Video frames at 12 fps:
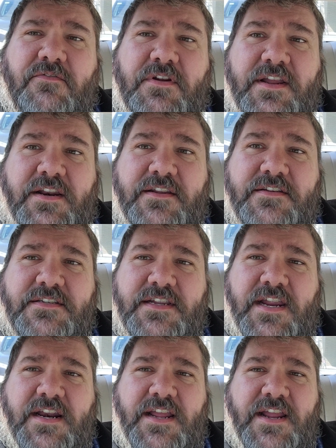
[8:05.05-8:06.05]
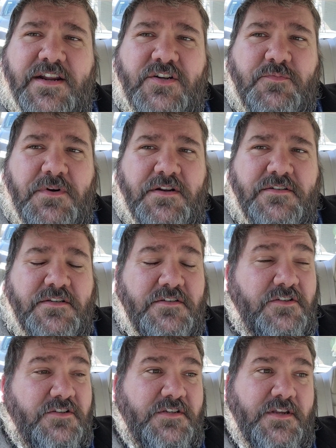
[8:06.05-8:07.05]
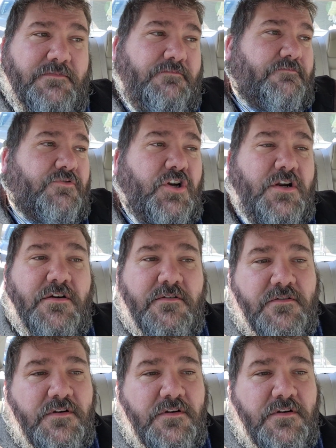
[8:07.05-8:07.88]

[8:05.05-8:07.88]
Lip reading: we get a side of hash browns? And she's like, sure.